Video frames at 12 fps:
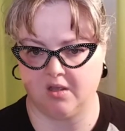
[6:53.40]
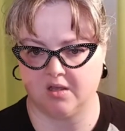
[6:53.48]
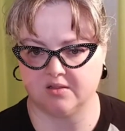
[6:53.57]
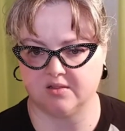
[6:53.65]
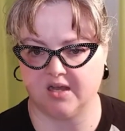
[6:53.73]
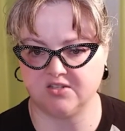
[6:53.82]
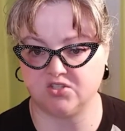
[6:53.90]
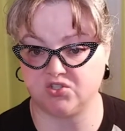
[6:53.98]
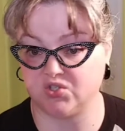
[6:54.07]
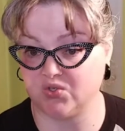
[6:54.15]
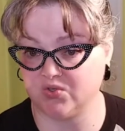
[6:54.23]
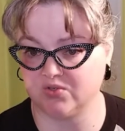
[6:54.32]

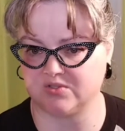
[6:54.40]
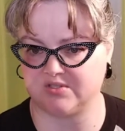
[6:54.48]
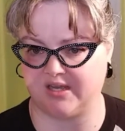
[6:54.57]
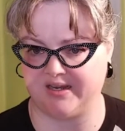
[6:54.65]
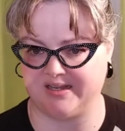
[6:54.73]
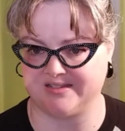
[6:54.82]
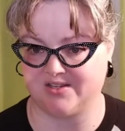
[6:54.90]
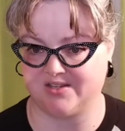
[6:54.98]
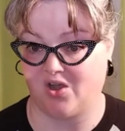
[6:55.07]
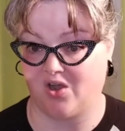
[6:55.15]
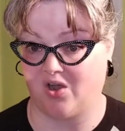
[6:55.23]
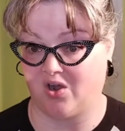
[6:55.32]
Longitudinal studies
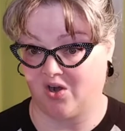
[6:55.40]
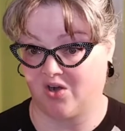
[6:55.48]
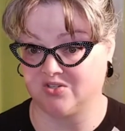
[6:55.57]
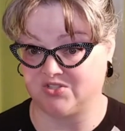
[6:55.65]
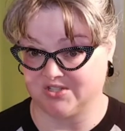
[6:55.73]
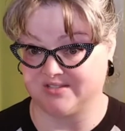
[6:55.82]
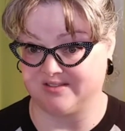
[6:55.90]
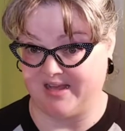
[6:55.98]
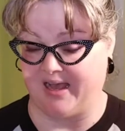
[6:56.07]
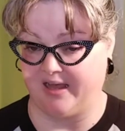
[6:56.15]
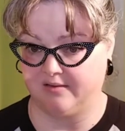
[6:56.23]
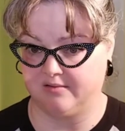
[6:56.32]
are just
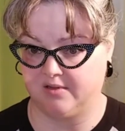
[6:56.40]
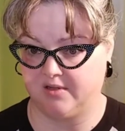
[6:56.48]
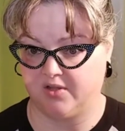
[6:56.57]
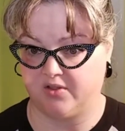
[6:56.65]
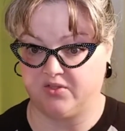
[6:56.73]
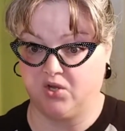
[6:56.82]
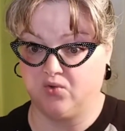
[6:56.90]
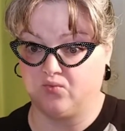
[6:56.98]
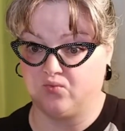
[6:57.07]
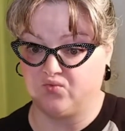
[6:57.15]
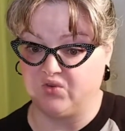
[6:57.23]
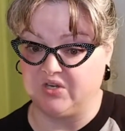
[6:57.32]
that. They're
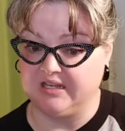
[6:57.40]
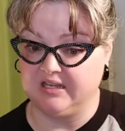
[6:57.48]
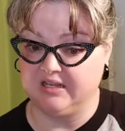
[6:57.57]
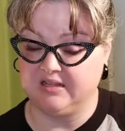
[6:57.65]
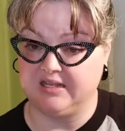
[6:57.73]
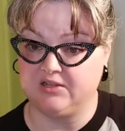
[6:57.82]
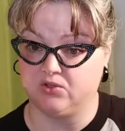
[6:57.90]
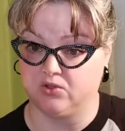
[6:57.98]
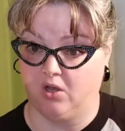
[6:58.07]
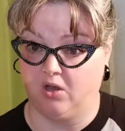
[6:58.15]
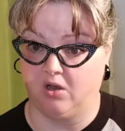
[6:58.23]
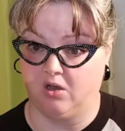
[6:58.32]
really
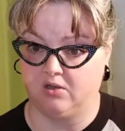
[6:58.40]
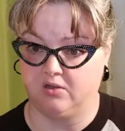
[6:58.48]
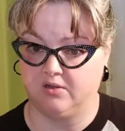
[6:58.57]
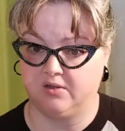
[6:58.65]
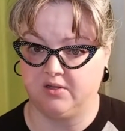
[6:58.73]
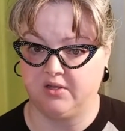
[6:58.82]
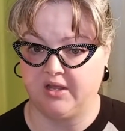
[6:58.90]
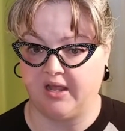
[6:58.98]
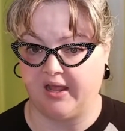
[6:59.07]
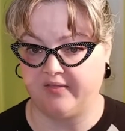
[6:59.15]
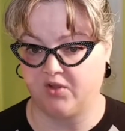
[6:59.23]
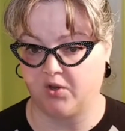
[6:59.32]
long.
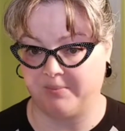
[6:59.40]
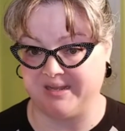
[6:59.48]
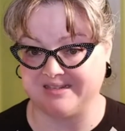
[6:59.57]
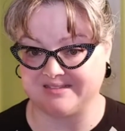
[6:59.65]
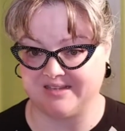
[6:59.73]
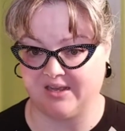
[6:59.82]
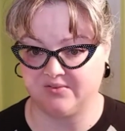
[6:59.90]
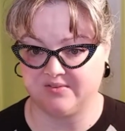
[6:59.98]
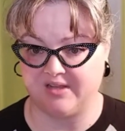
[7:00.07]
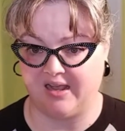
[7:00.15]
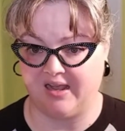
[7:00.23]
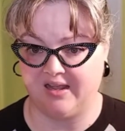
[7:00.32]
And their biggest downside